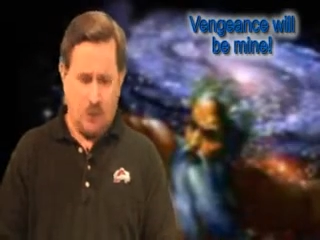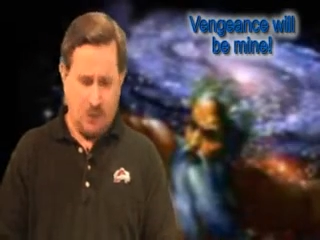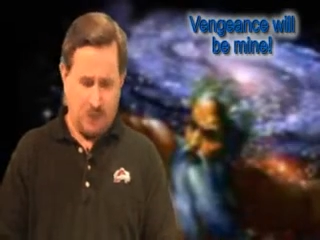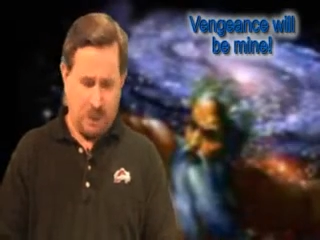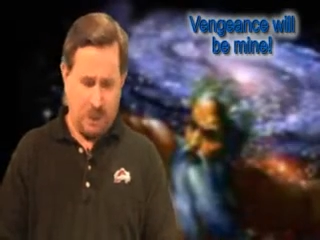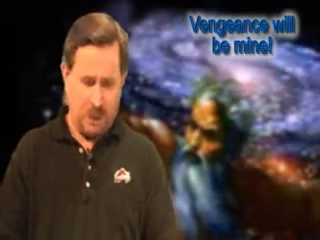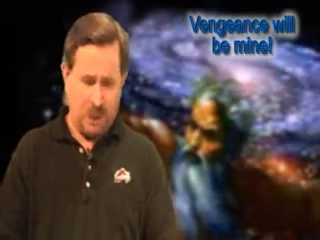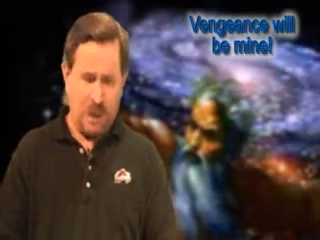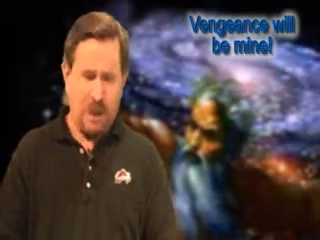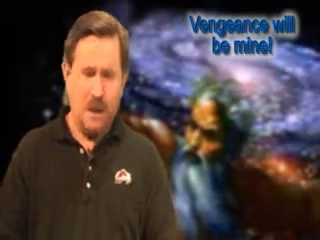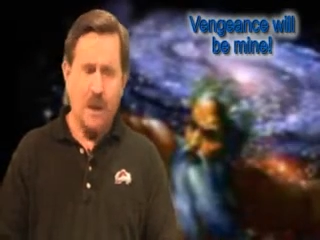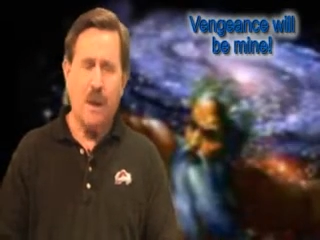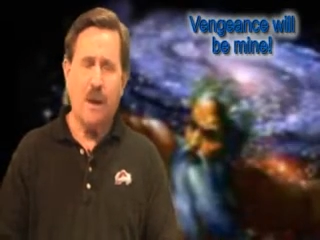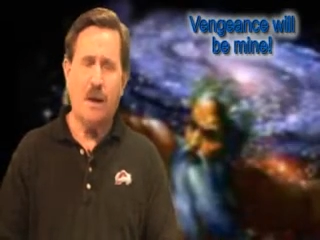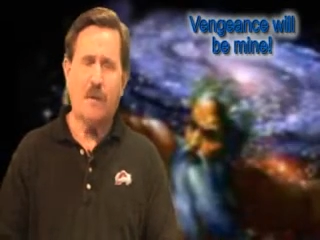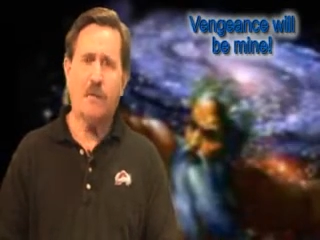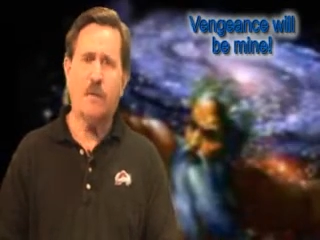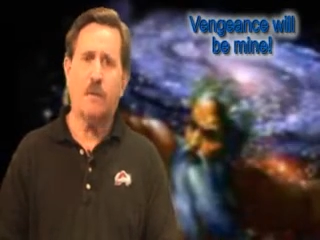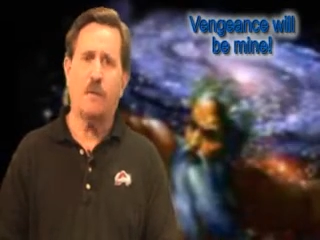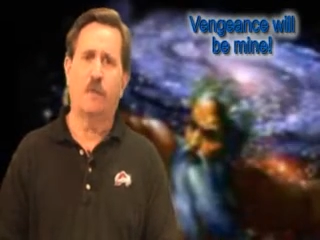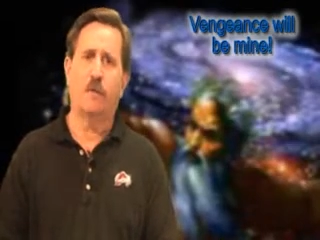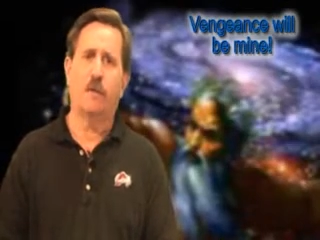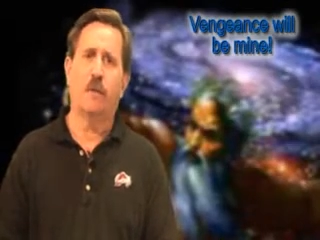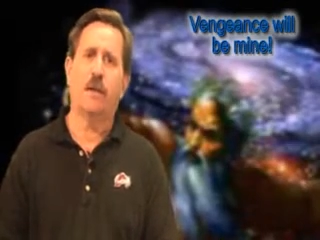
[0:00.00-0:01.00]
Okay, I
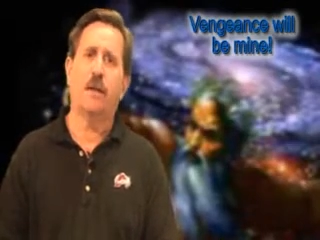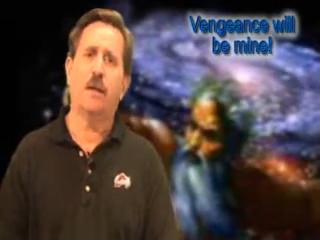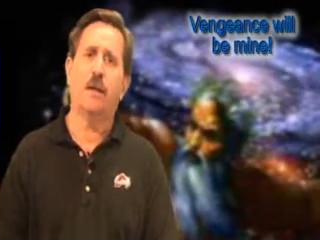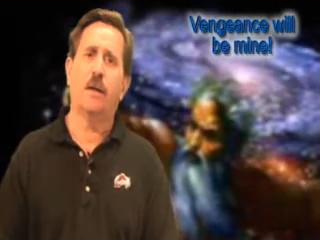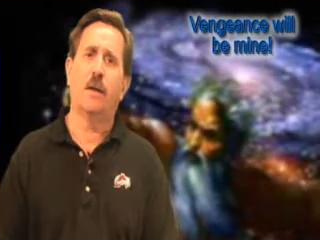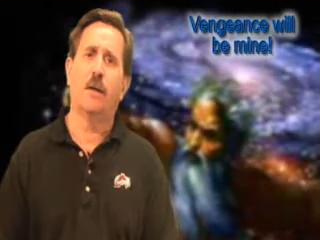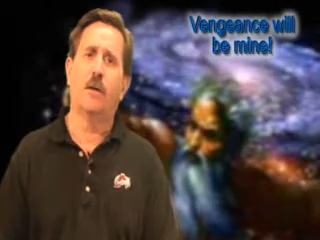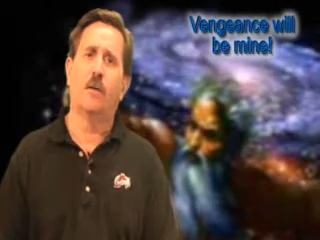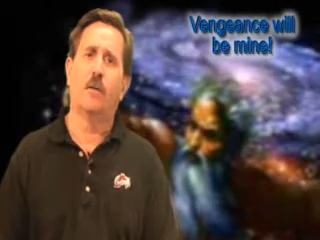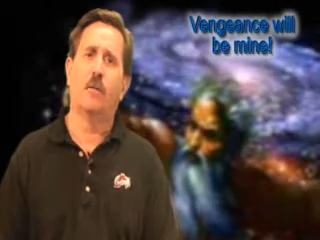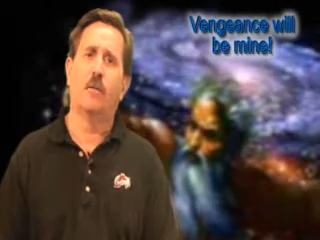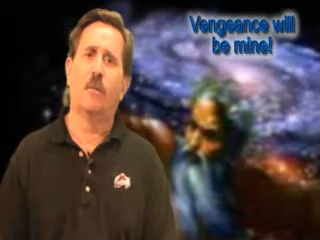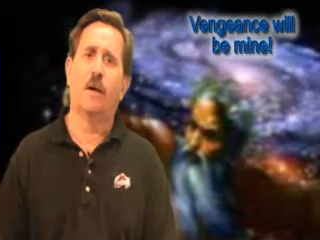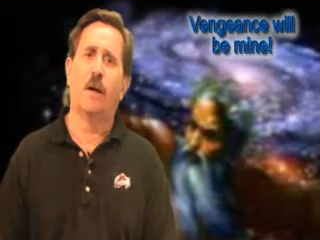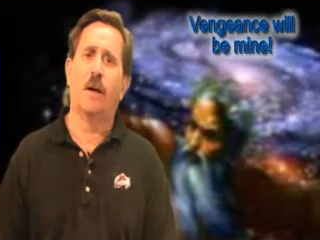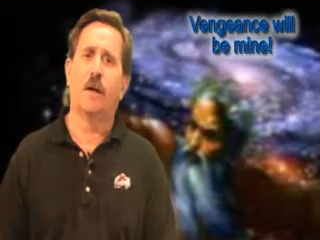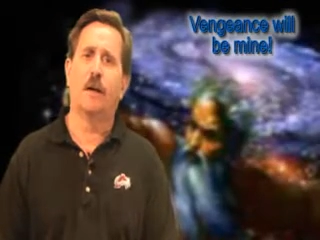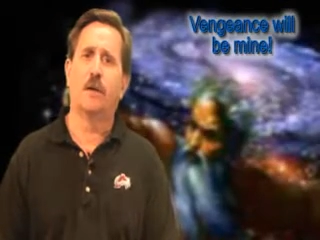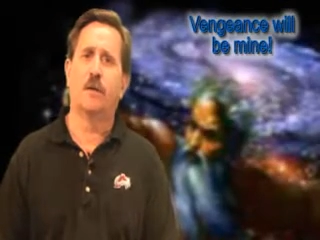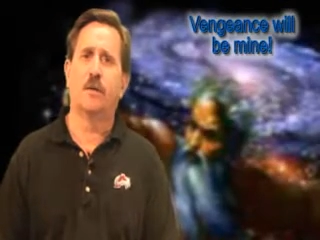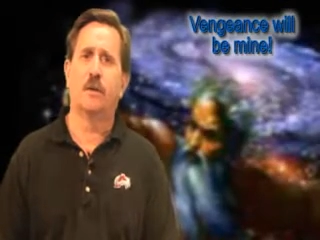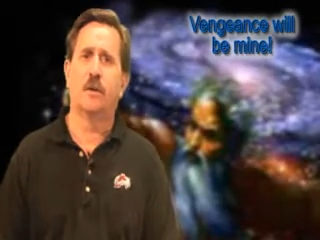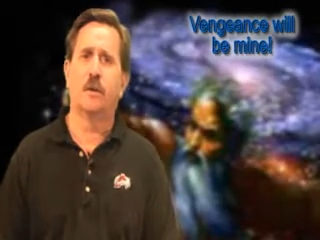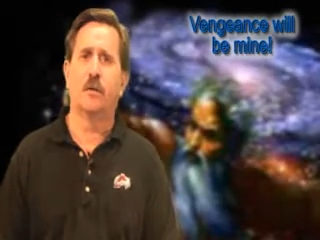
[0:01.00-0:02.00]
have a video
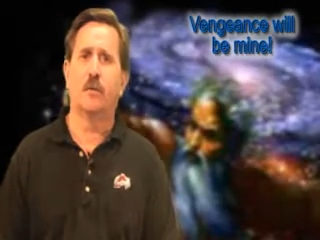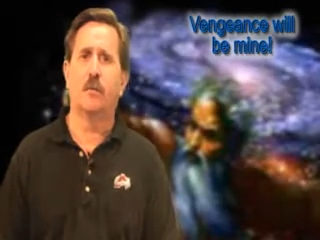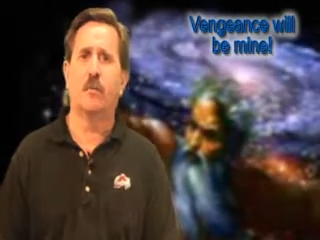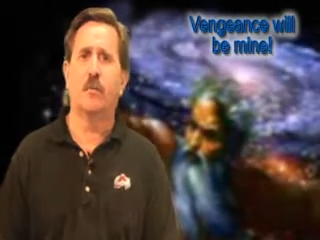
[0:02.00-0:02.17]
by a